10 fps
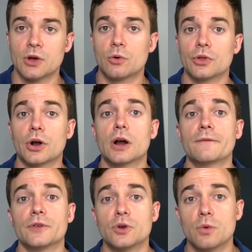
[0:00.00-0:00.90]
Well, there are a
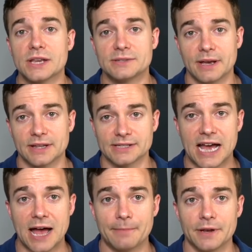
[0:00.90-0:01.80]
few ways to make this
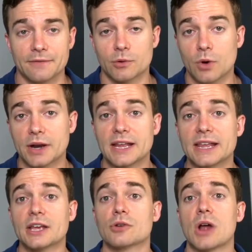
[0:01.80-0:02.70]
happen. For one, getting
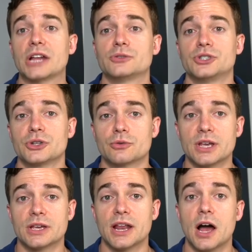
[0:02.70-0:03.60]
a graduate degree
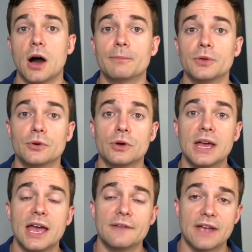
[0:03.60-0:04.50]
could help you
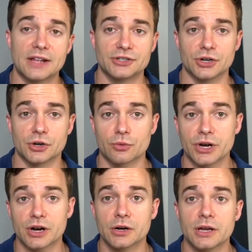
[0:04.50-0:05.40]
advance in your
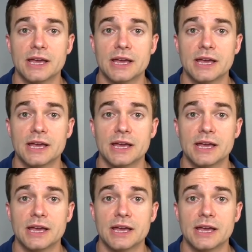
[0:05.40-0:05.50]
career.